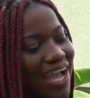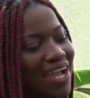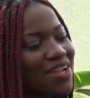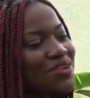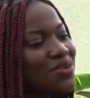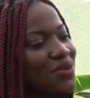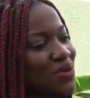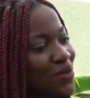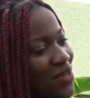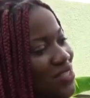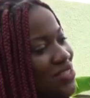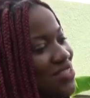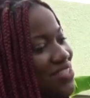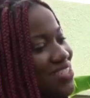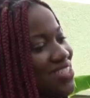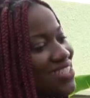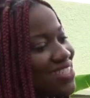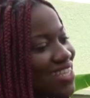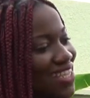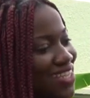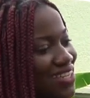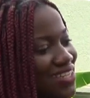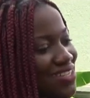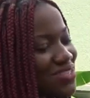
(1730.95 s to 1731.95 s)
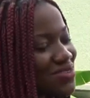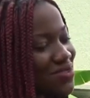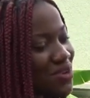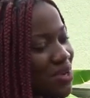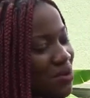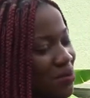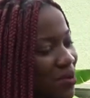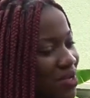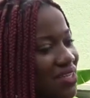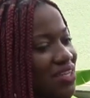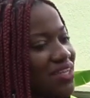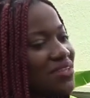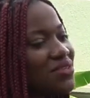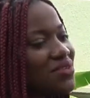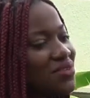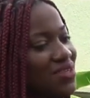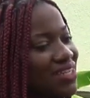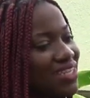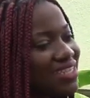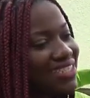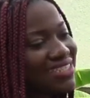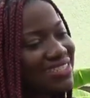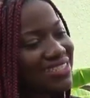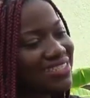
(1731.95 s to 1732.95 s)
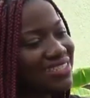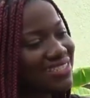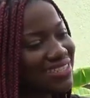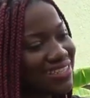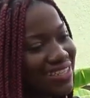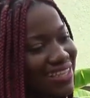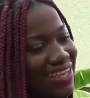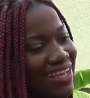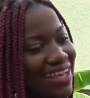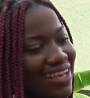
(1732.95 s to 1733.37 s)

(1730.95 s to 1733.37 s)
I know what you're saying is right, but then you listen.